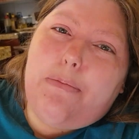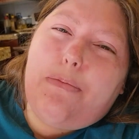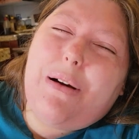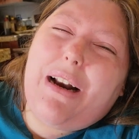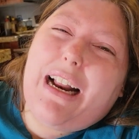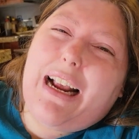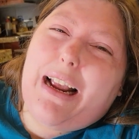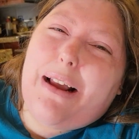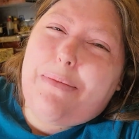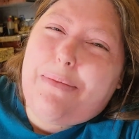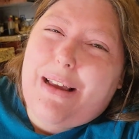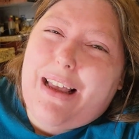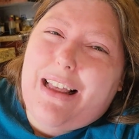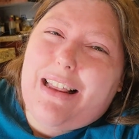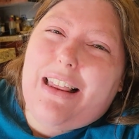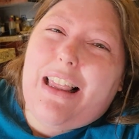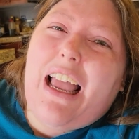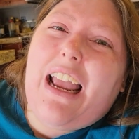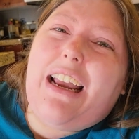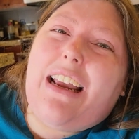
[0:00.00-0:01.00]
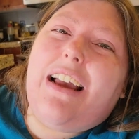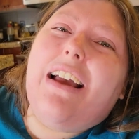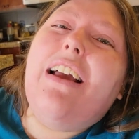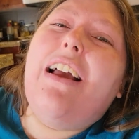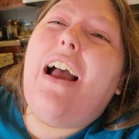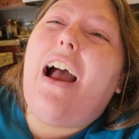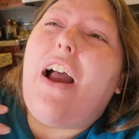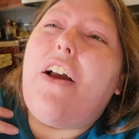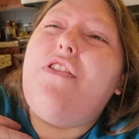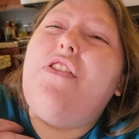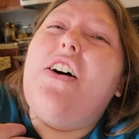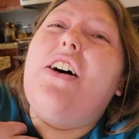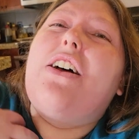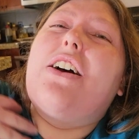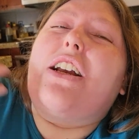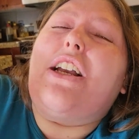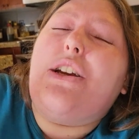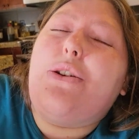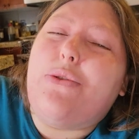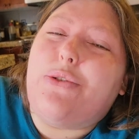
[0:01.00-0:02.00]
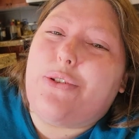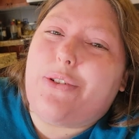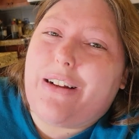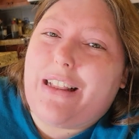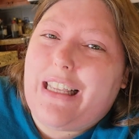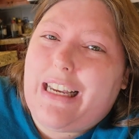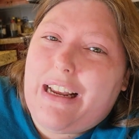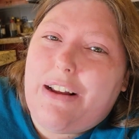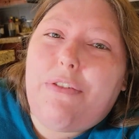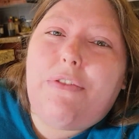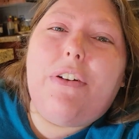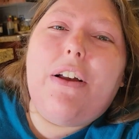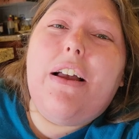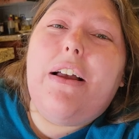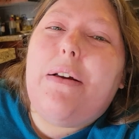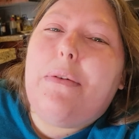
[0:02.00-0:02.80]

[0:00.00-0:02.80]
but I felt a huge relief